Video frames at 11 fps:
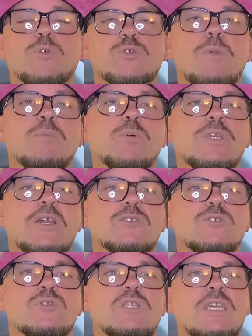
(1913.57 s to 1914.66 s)
memorable
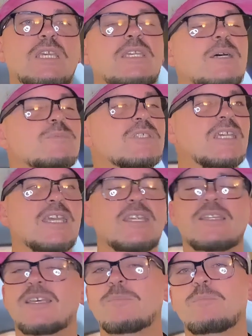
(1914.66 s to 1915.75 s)
characters. He comes in,
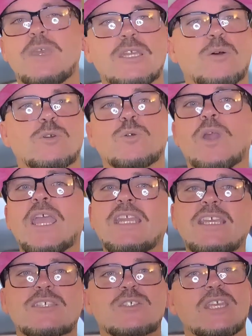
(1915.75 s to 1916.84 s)
Grady
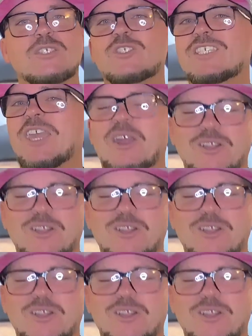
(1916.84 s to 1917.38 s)
is scared,